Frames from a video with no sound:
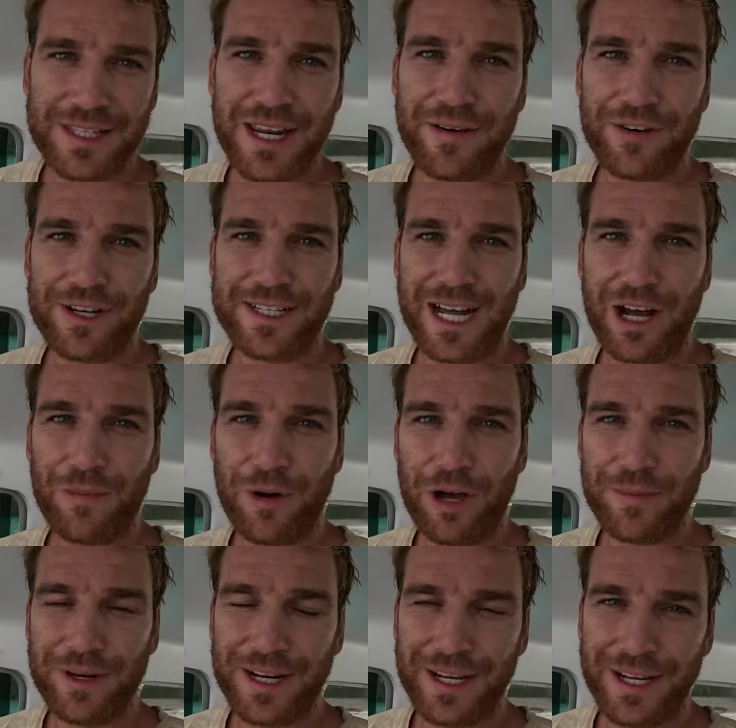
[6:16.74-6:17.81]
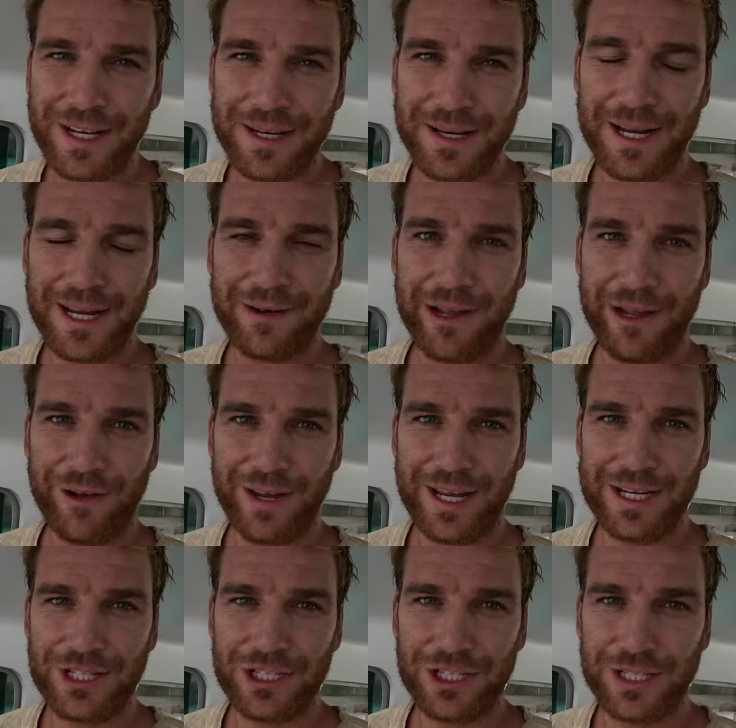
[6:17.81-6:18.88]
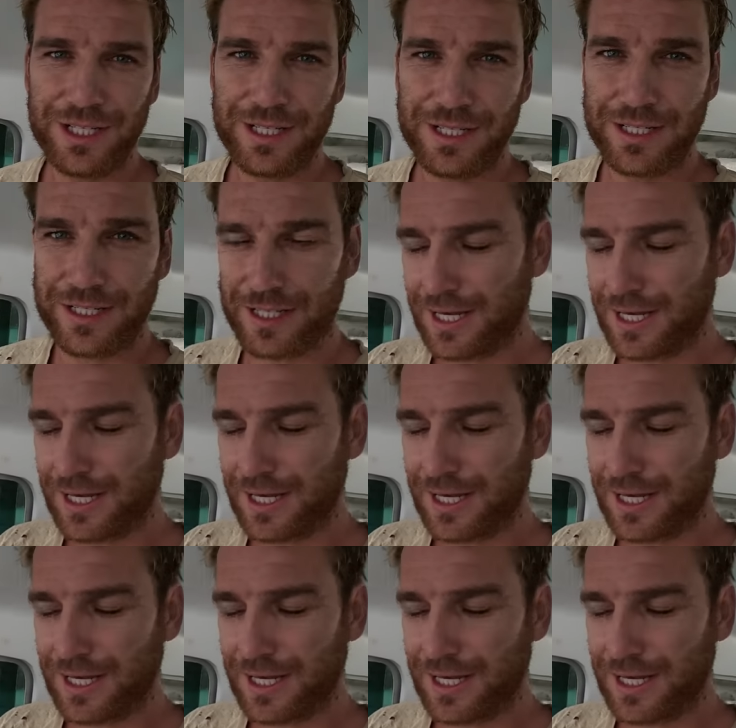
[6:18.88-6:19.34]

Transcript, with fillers: there's never a dull moment here. Now our engine isn't